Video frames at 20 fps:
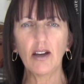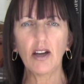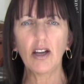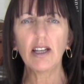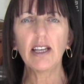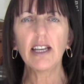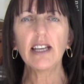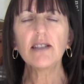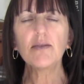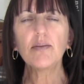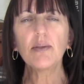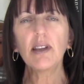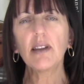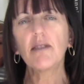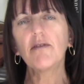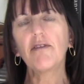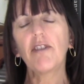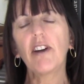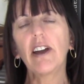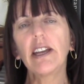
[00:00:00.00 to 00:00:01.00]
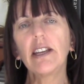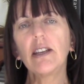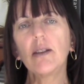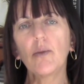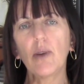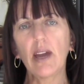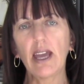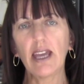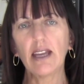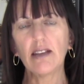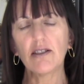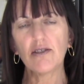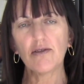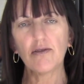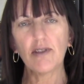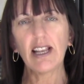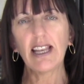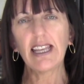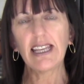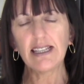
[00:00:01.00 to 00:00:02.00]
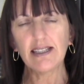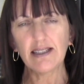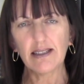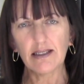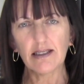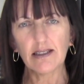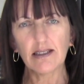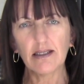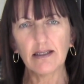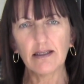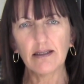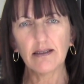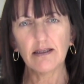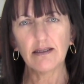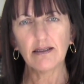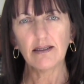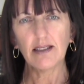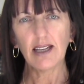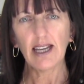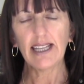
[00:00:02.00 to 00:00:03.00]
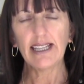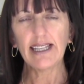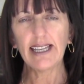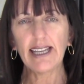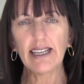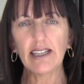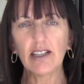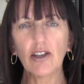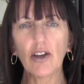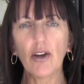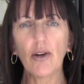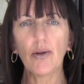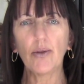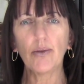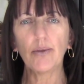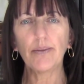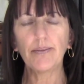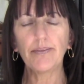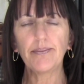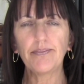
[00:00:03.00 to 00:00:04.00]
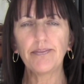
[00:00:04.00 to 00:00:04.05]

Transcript: unless we can find a way to release it and let it go,